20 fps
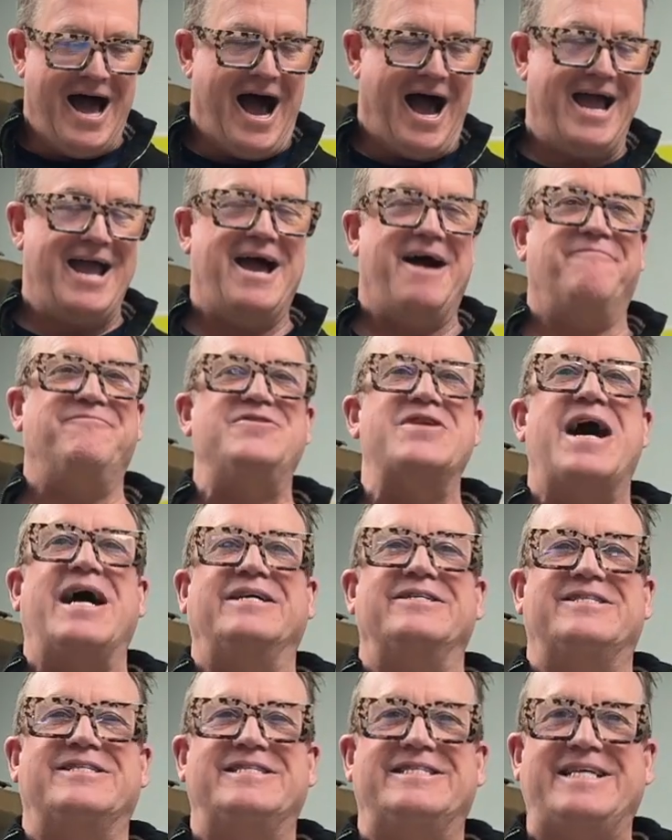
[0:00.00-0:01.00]
I have
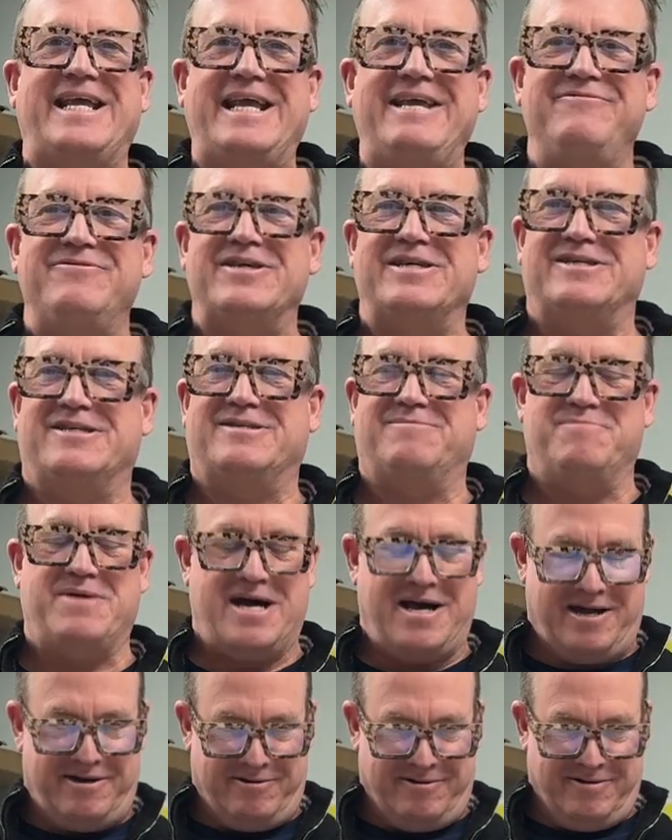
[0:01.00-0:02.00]
not seen this
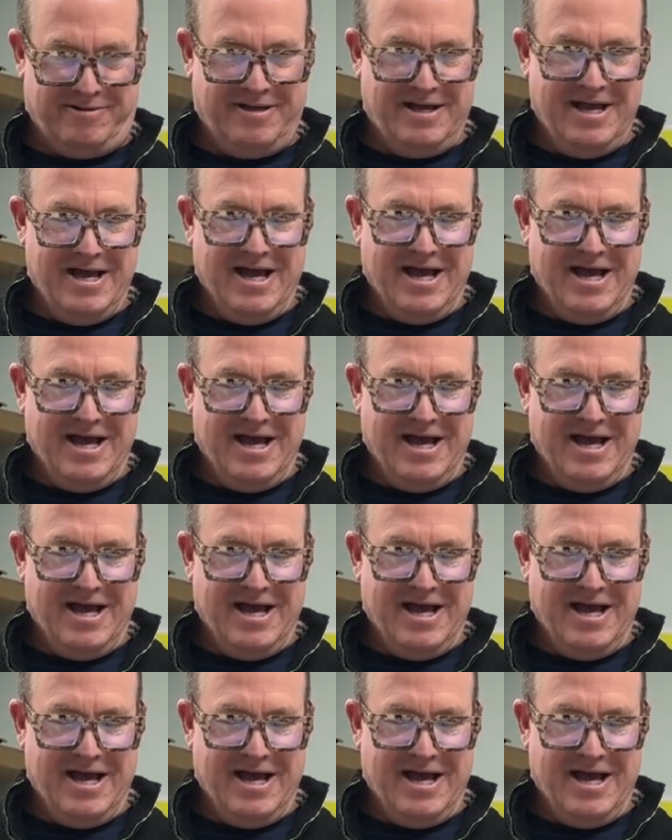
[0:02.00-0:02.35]
model.